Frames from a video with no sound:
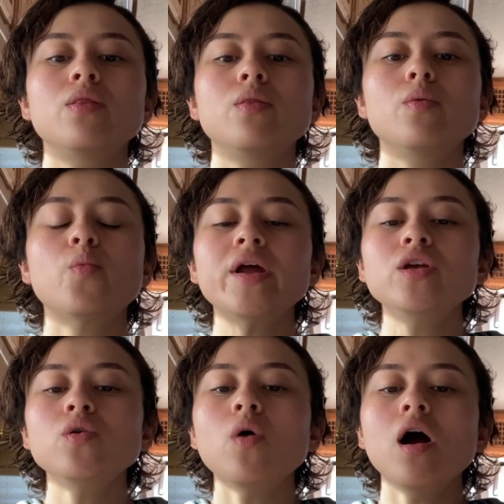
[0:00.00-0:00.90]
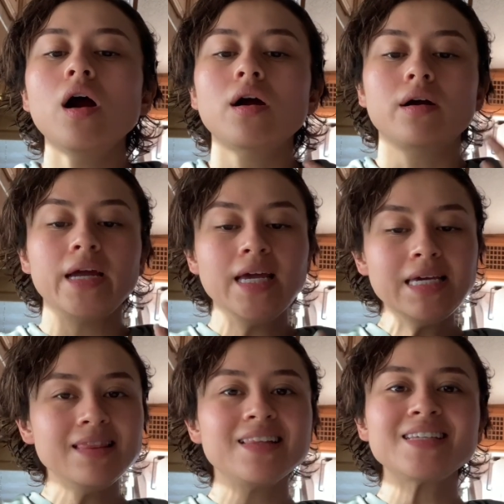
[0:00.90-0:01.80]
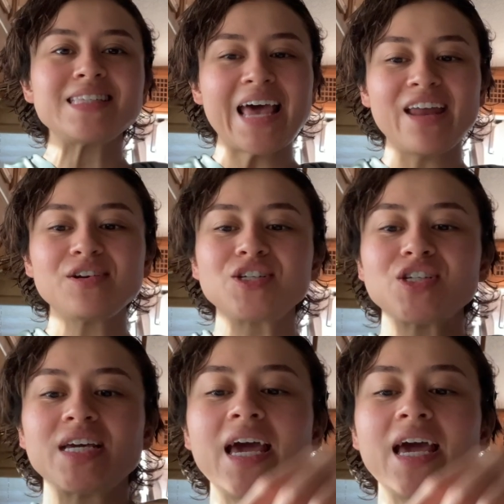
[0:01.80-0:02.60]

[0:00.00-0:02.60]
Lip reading: When you are in this energy,